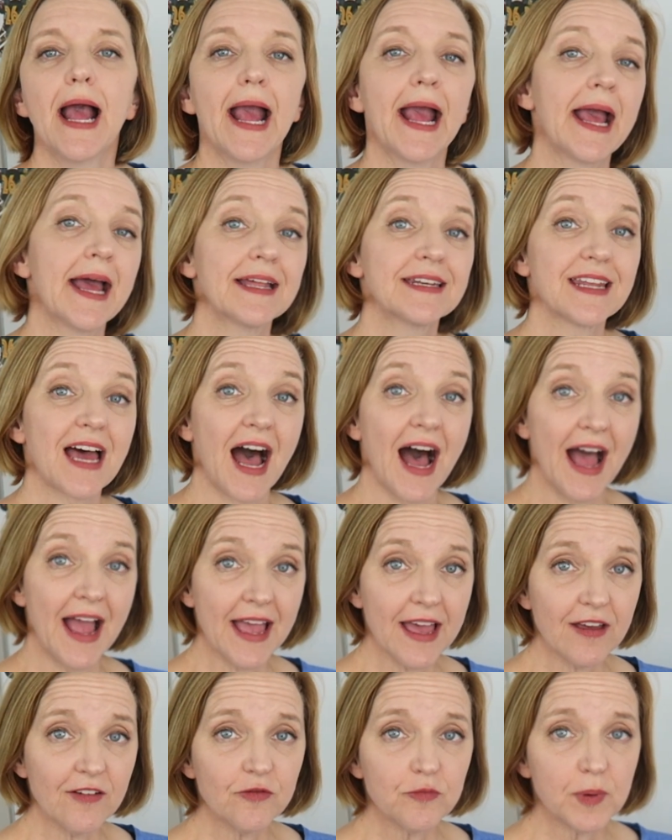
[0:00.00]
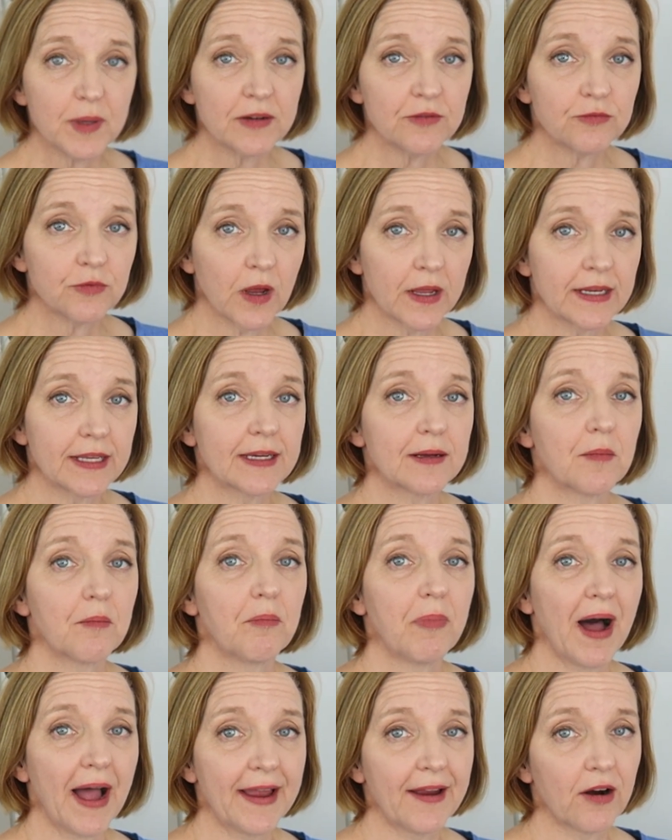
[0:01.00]
and I have been running
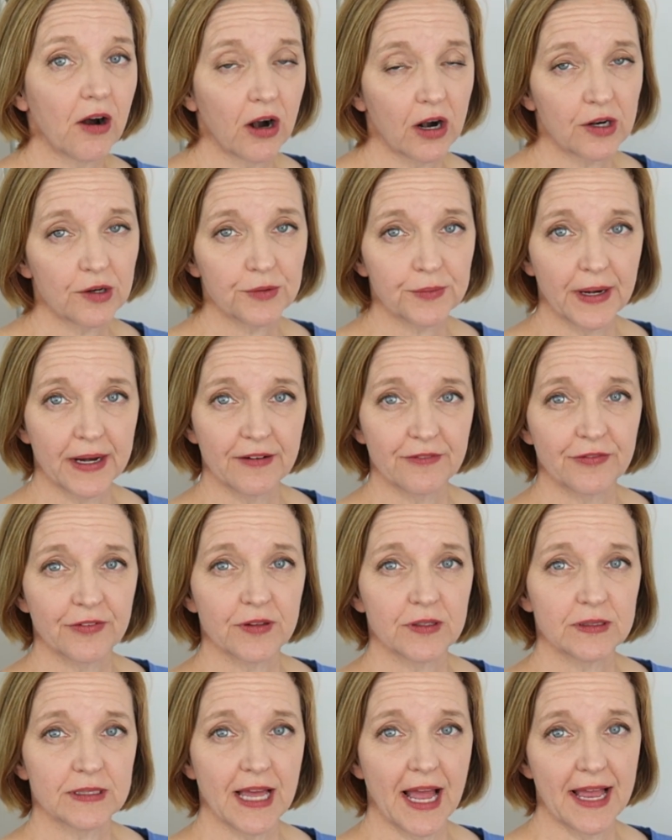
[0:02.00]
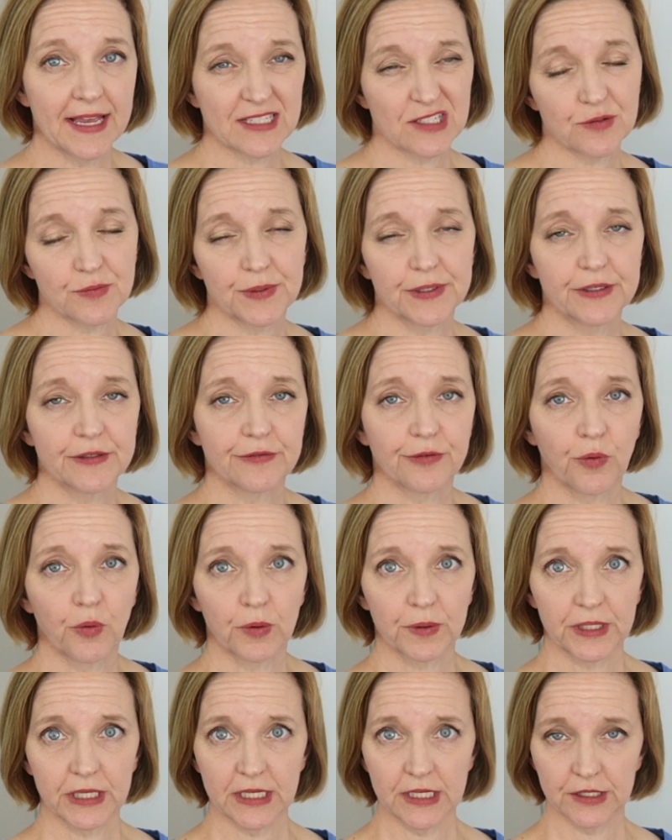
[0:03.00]
by heart rate for the last three or
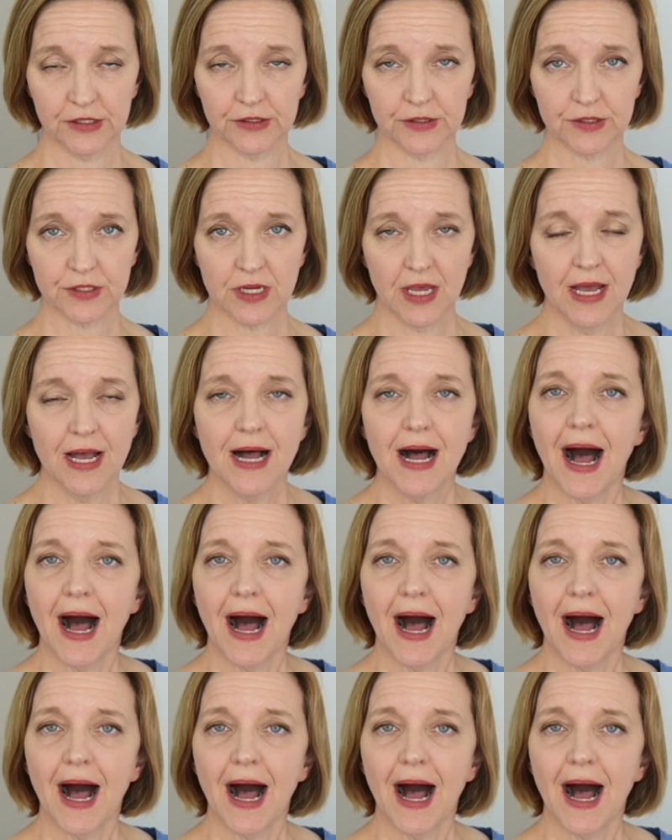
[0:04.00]
four years.